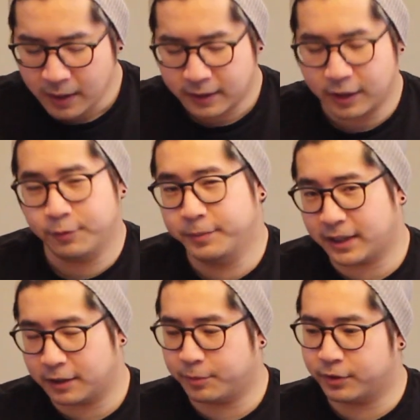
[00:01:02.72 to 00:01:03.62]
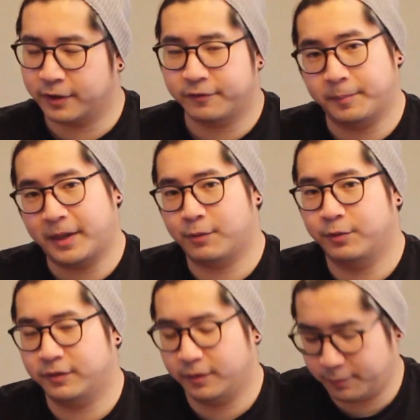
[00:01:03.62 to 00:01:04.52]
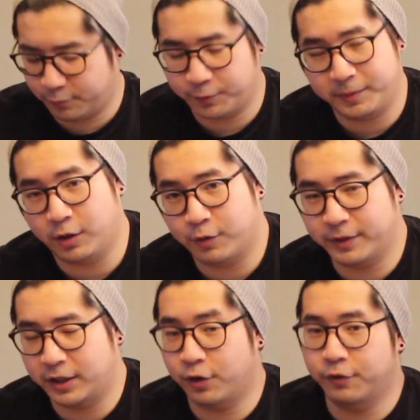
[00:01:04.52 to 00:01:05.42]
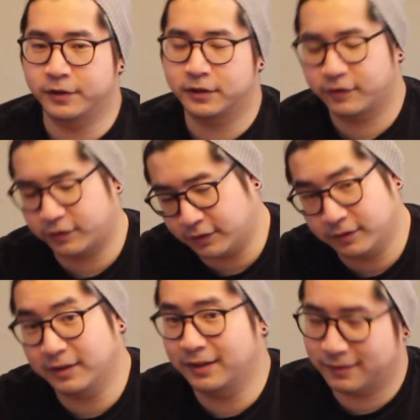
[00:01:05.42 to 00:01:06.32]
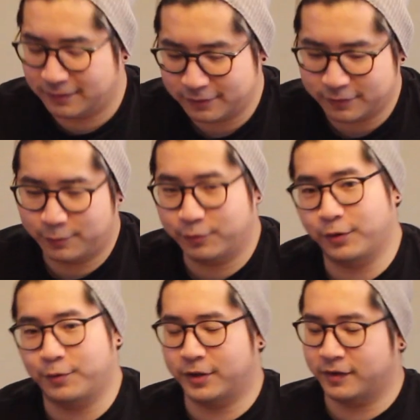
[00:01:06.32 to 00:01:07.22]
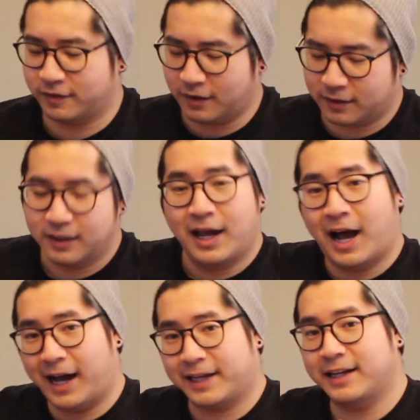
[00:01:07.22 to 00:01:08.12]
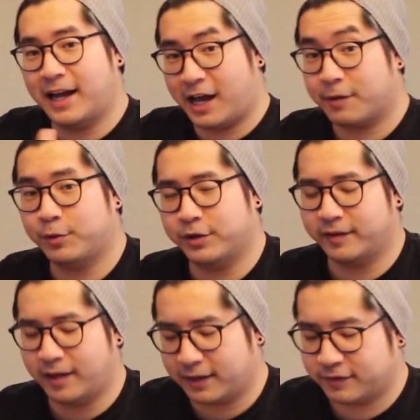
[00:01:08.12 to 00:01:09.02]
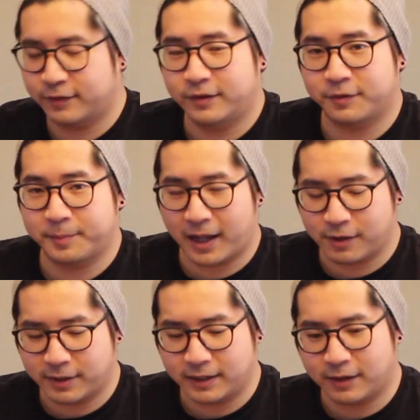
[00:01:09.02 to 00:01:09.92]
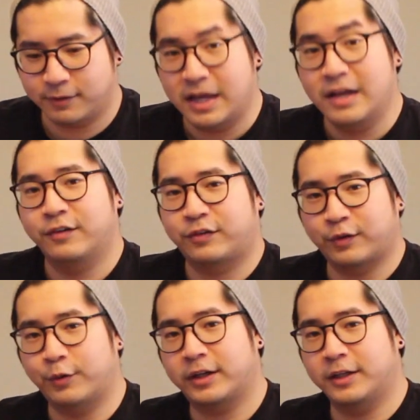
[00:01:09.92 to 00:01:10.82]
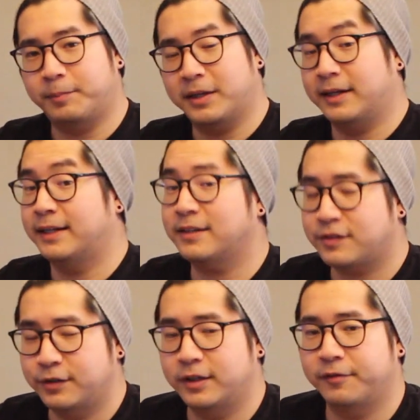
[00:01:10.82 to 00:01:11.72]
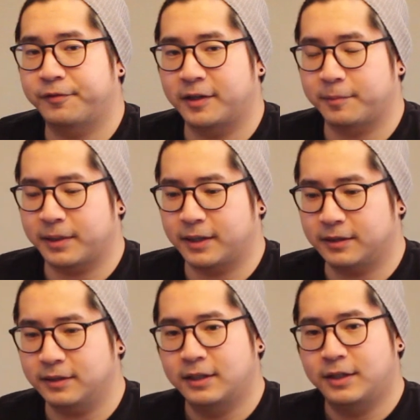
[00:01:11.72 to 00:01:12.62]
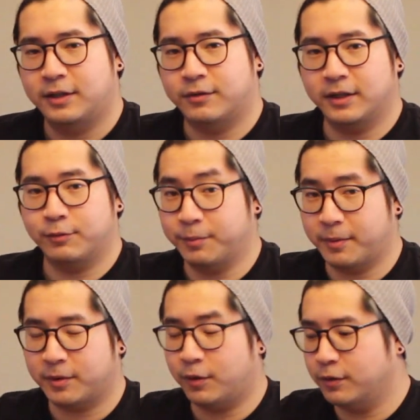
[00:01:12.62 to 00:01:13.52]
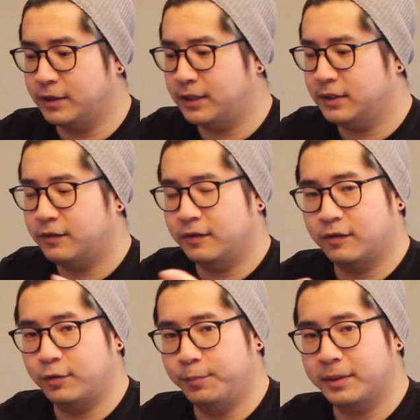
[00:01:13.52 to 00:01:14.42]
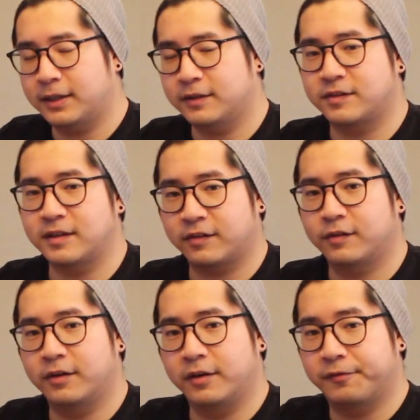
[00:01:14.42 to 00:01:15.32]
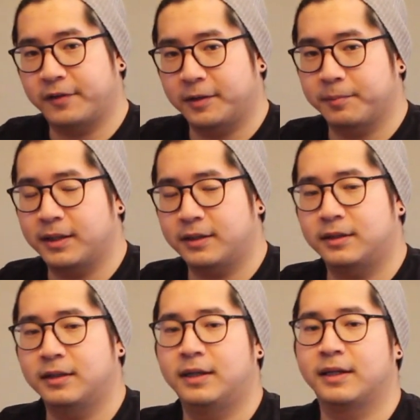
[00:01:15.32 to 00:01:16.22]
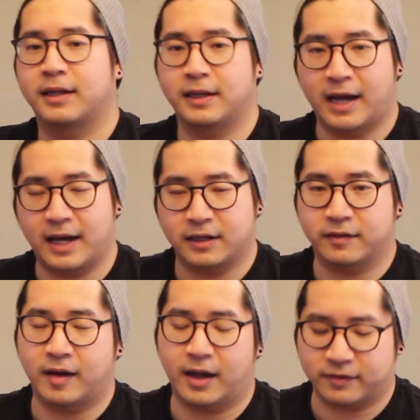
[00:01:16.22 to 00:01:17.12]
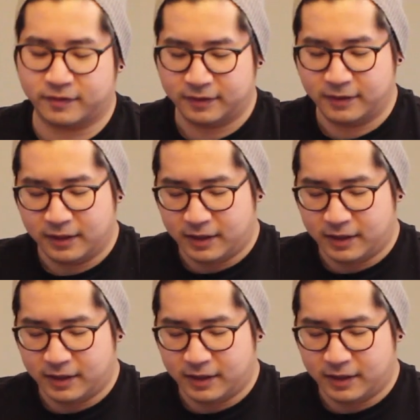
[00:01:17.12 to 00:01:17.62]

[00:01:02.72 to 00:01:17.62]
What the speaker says: Now it would be kind of boring if the battle would be already over, so don't worry, it's not. I can add more attacks to this battle right now, so can the player next to the defending player, right? Remember, only 2 players next to the defending player can add attacks.